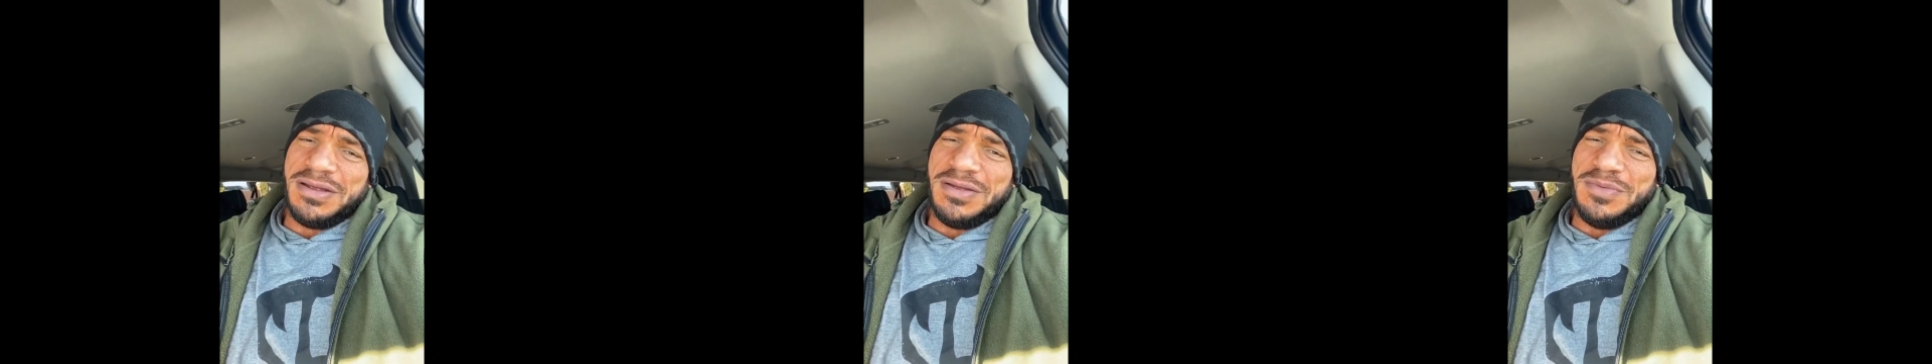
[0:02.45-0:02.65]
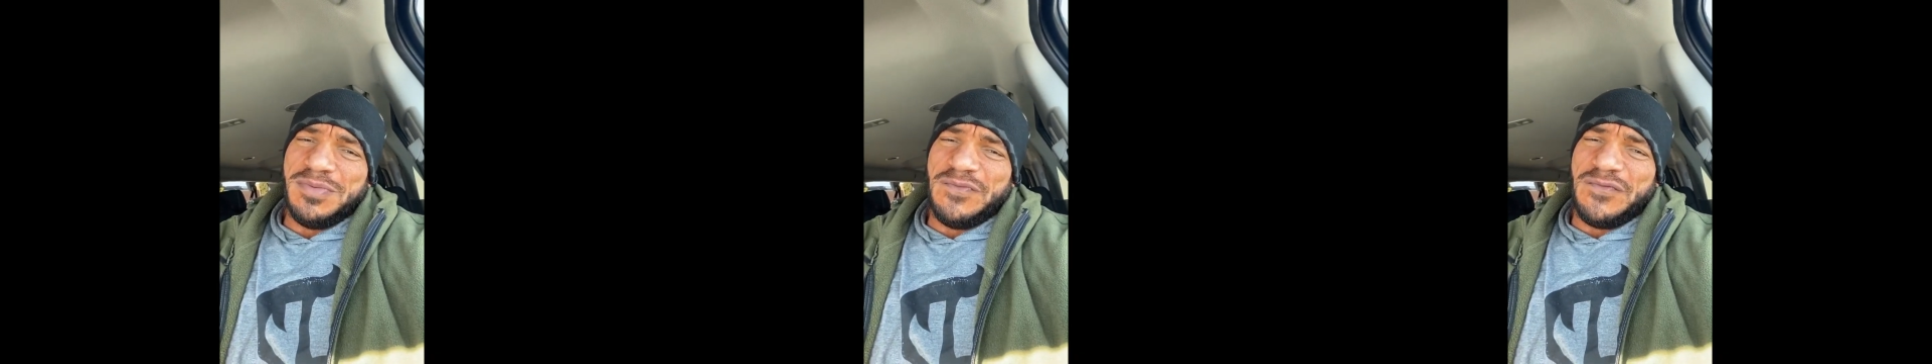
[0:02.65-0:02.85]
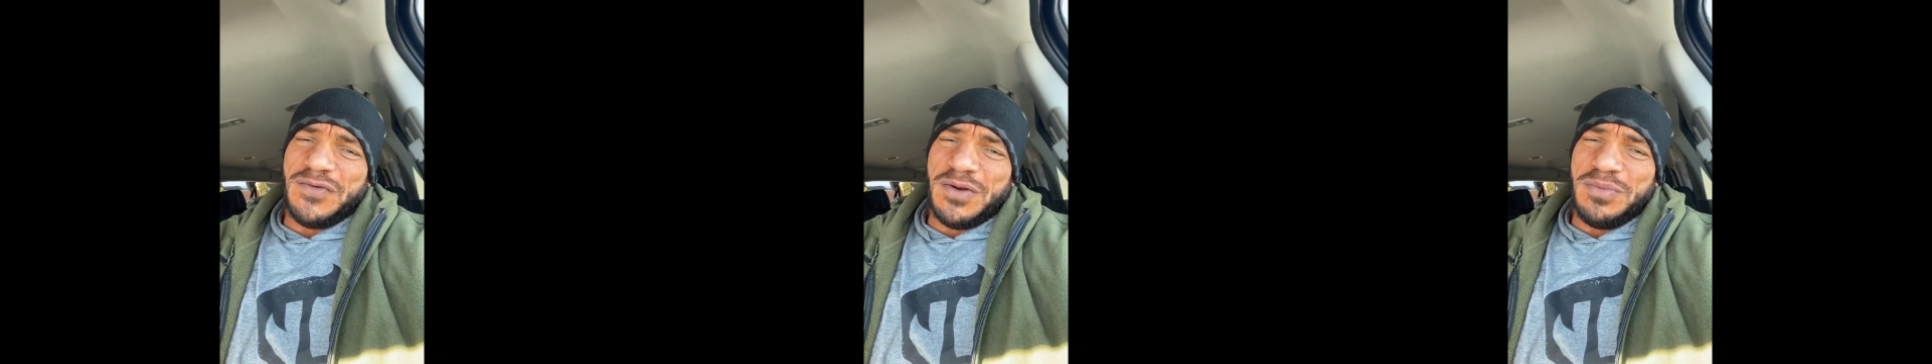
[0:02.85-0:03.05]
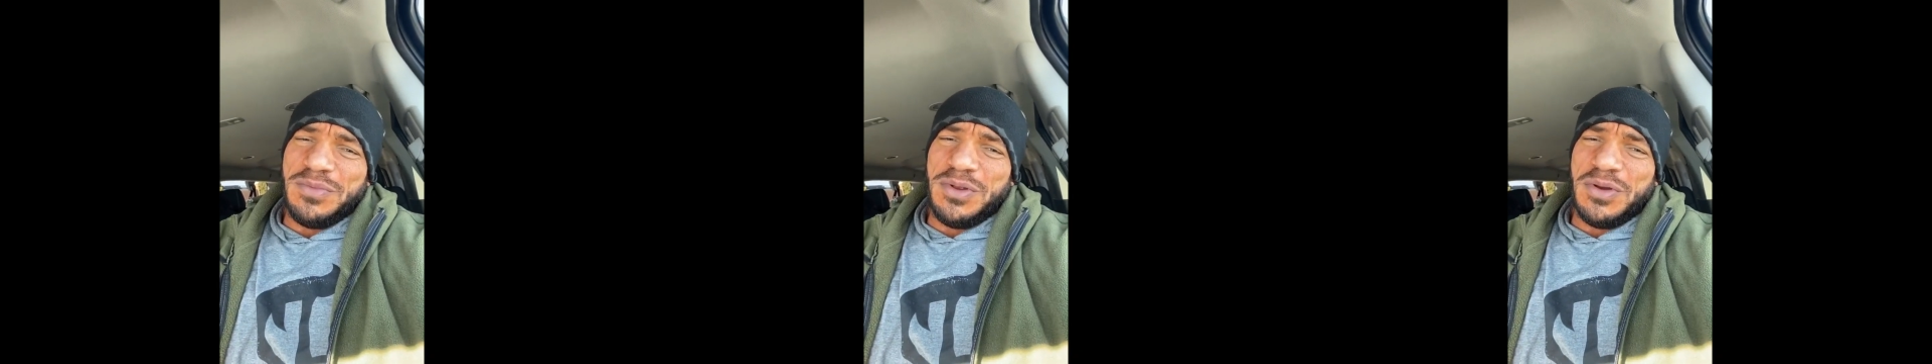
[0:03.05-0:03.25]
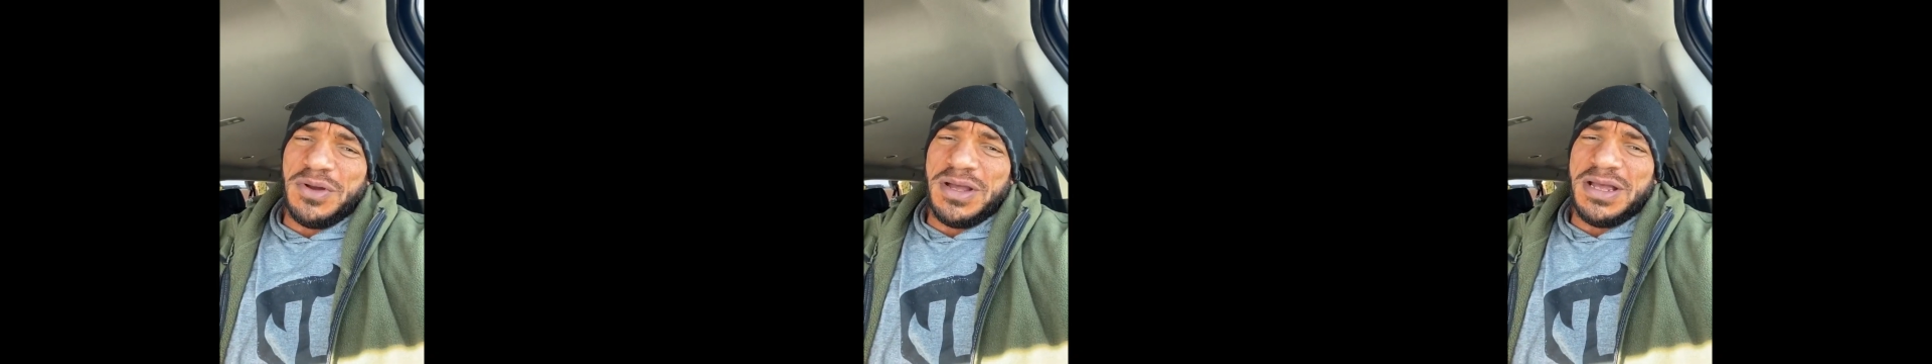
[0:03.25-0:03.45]
and from
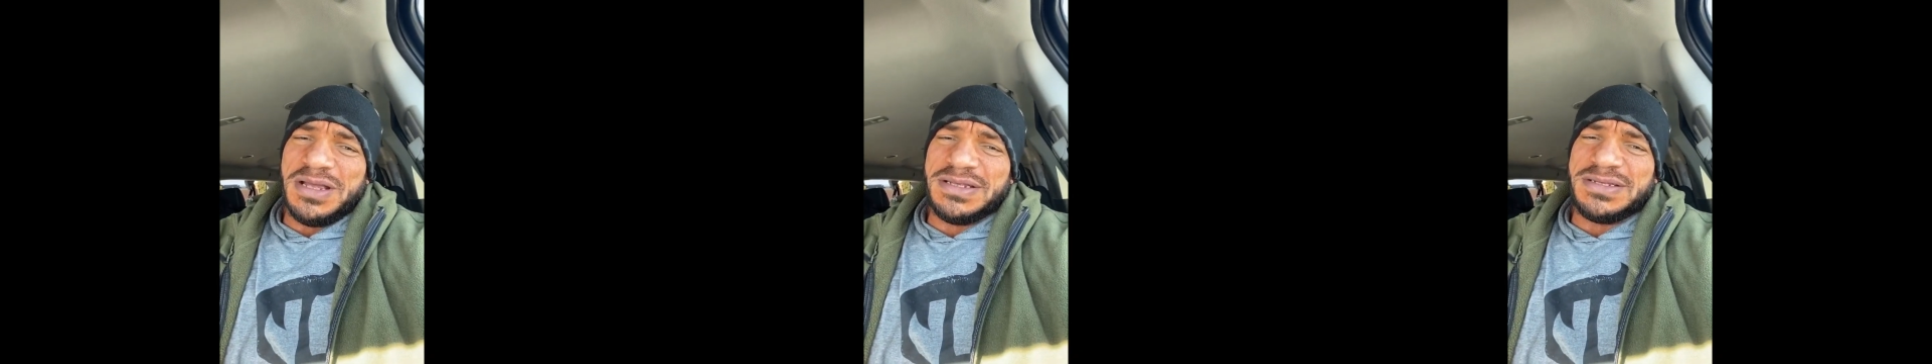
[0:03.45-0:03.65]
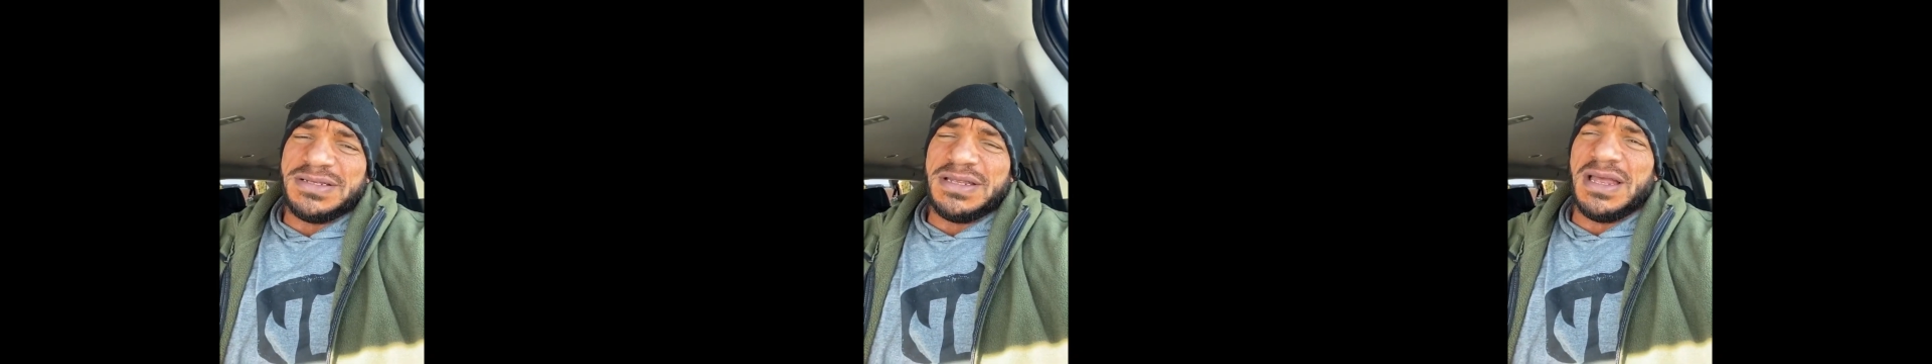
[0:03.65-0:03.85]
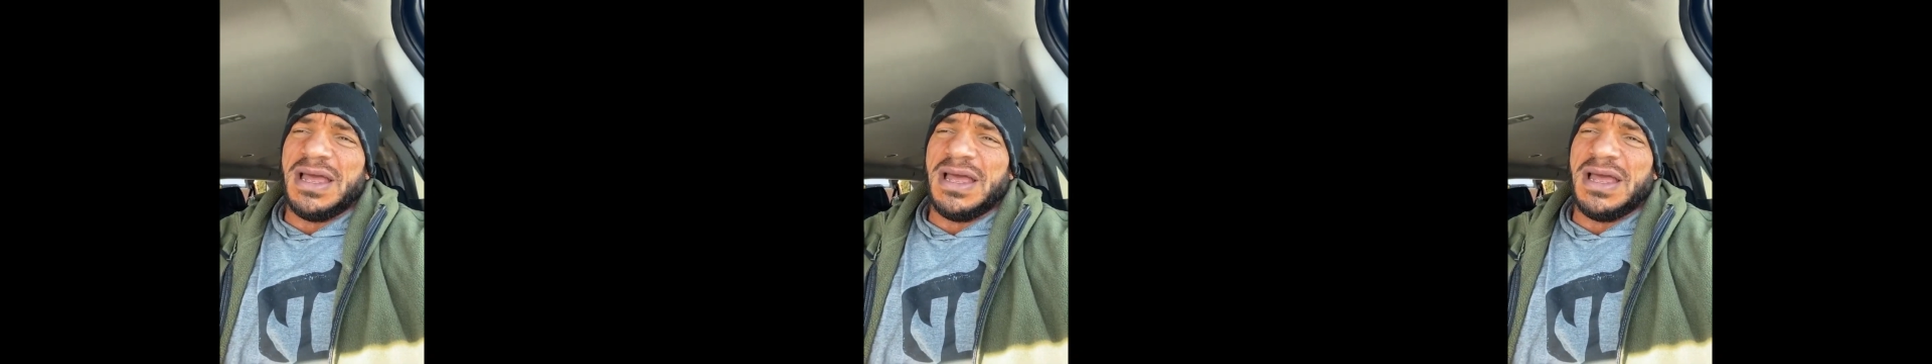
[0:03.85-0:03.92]
US.